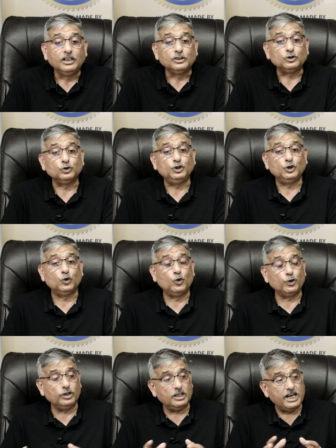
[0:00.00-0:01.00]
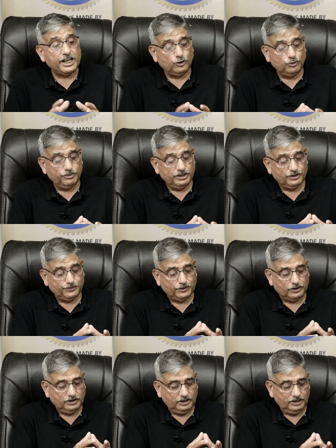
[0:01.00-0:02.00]
So the oral arguments
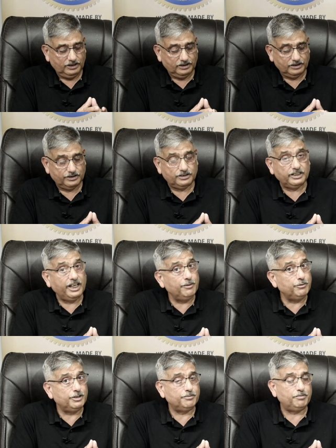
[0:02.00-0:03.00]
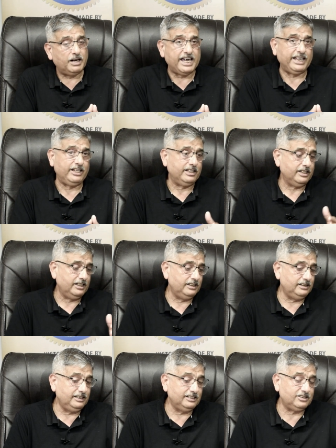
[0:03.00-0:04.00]
for the same reply
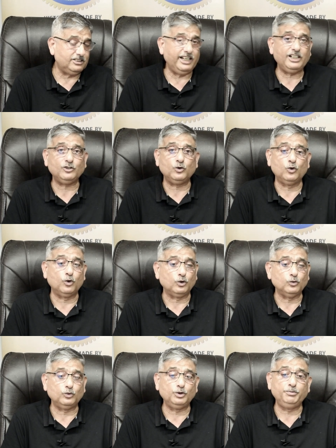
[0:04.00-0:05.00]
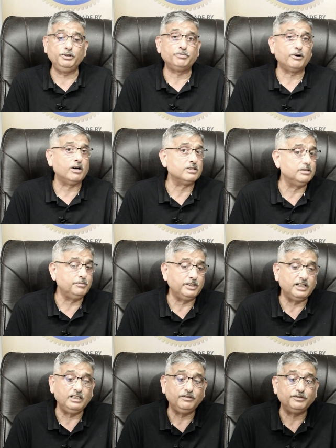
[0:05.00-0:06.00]
in the state court would be
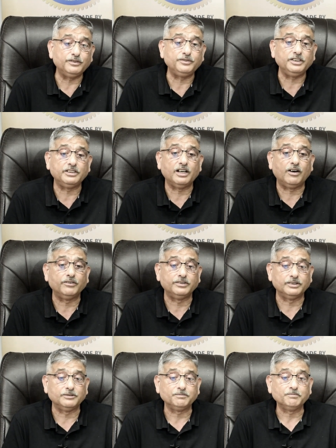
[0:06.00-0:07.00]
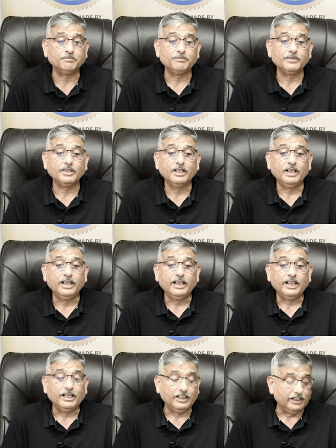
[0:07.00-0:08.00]
approximately 50,000.
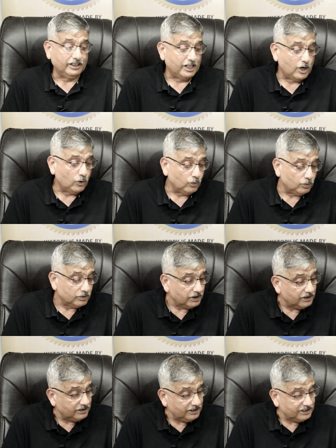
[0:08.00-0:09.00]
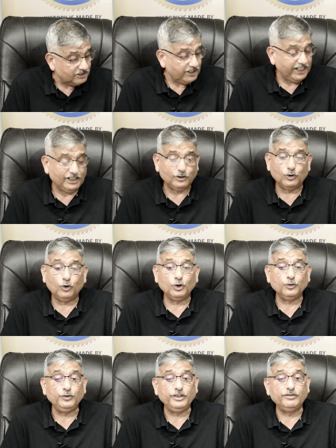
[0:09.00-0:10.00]
Now in the state court
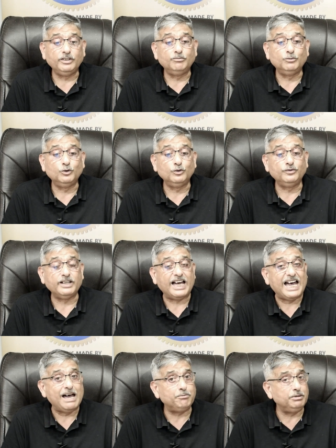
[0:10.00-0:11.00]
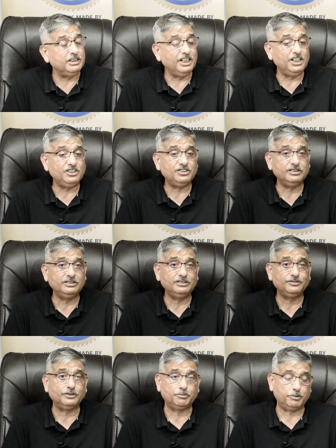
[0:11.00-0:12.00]
we will move applications
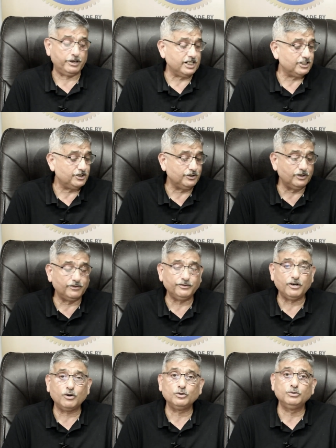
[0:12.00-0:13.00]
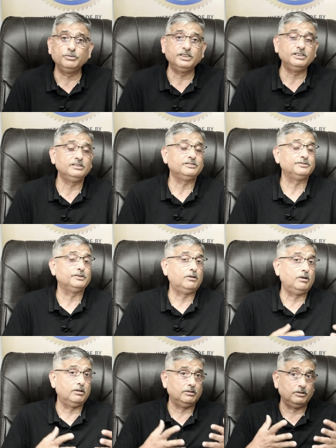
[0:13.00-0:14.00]
for production of documents,
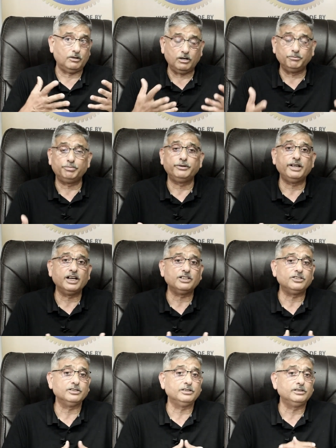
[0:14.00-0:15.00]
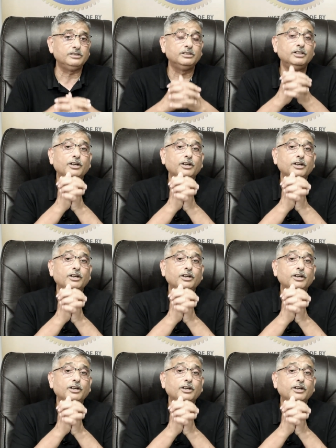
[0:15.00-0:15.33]
for non-production,